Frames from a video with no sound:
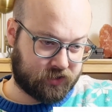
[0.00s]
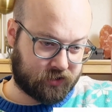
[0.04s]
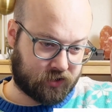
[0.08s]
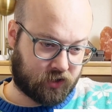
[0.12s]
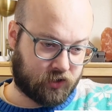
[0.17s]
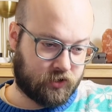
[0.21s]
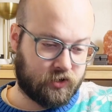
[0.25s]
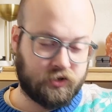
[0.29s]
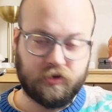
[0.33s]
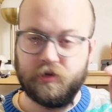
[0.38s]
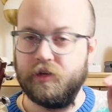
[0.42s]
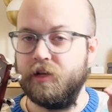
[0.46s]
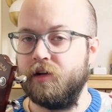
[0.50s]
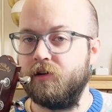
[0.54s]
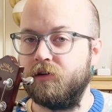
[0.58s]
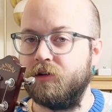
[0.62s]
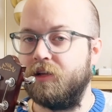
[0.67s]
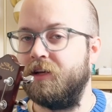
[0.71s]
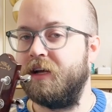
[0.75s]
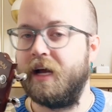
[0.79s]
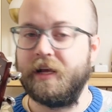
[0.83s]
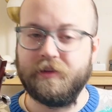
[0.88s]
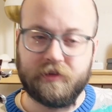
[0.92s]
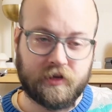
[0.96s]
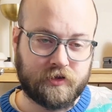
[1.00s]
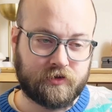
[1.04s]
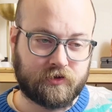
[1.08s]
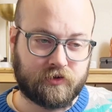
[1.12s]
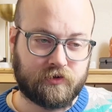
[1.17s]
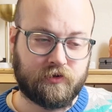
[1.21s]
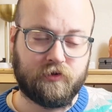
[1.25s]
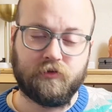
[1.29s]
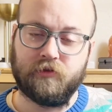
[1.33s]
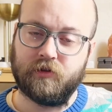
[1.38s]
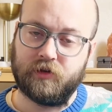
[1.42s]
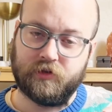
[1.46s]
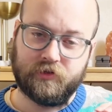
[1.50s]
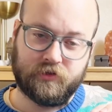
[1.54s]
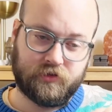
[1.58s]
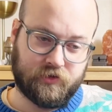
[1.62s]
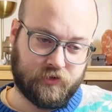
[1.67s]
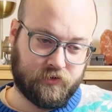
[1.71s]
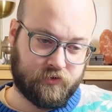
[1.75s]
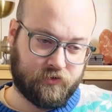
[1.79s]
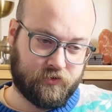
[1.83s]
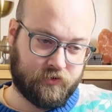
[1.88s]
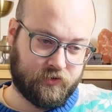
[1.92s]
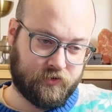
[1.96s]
are nearly identical until